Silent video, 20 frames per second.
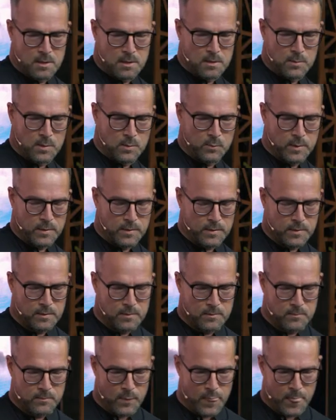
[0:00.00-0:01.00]
And with
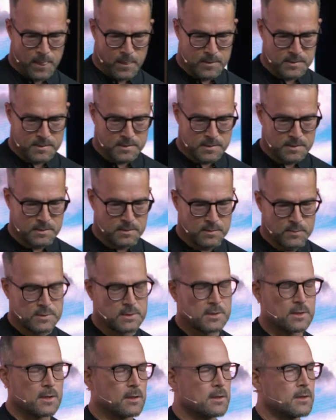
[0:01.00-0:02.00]
the
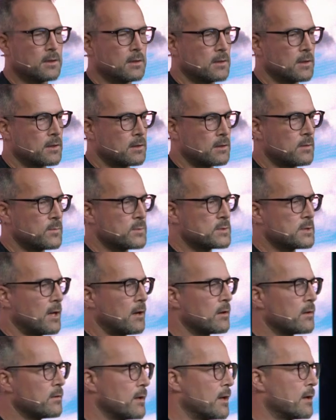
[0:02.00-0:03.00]
systems thinking that comes
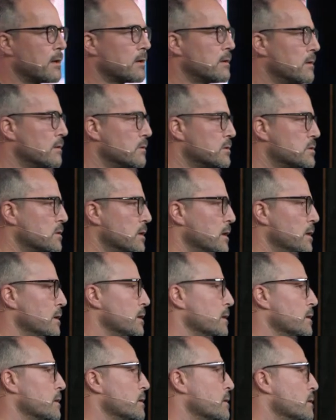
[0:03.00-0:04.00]
out of that kind of
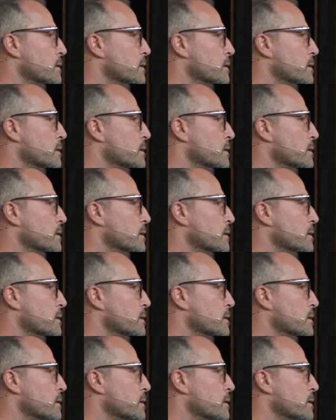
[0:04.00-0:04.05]
training,